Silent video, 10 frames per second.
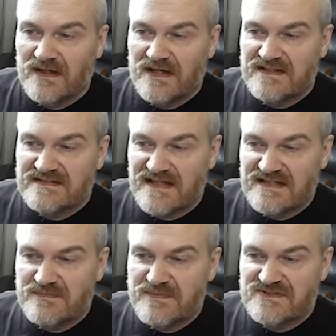In the
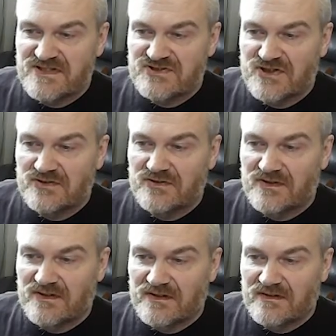center position,
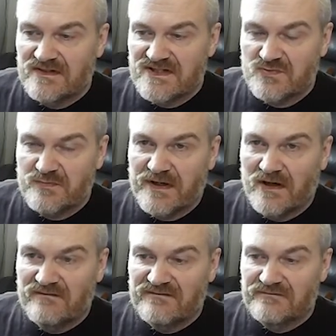this would be
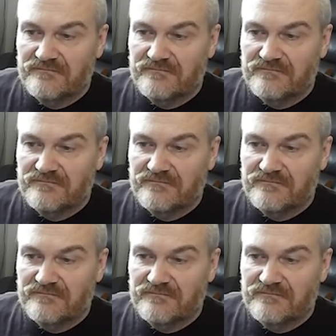off.